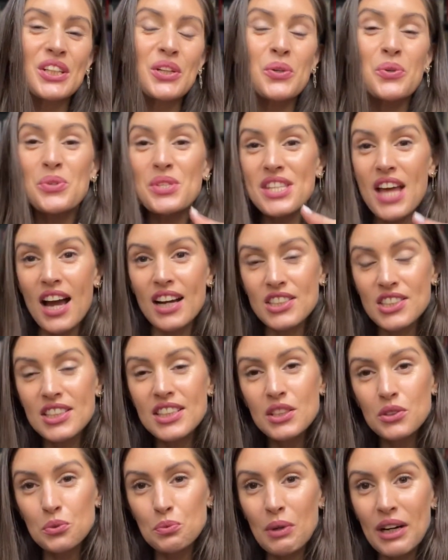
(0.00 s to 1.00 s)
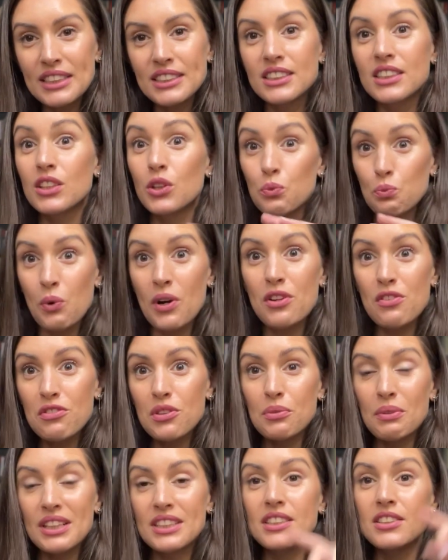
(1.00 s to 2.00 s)
who is actually a writer, one of the
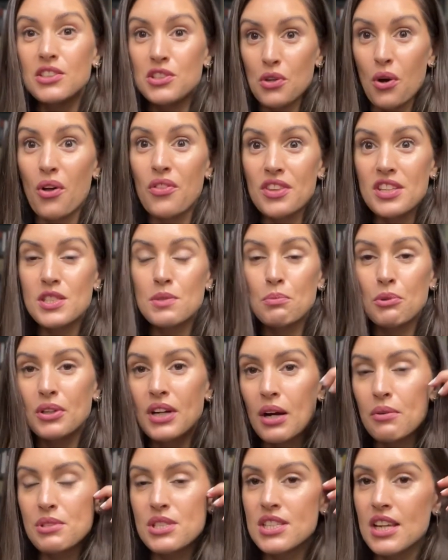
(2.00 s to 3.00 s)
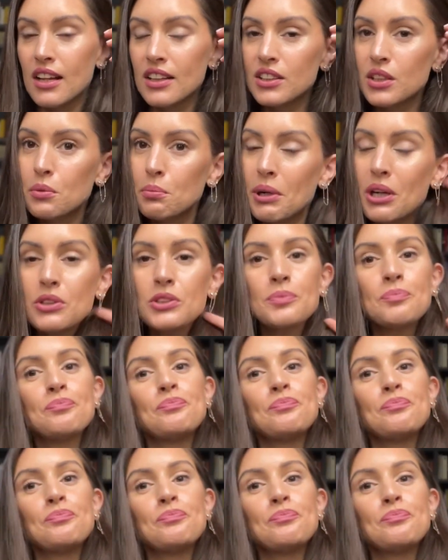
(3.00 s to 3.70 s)
writers on this book I was telling you about,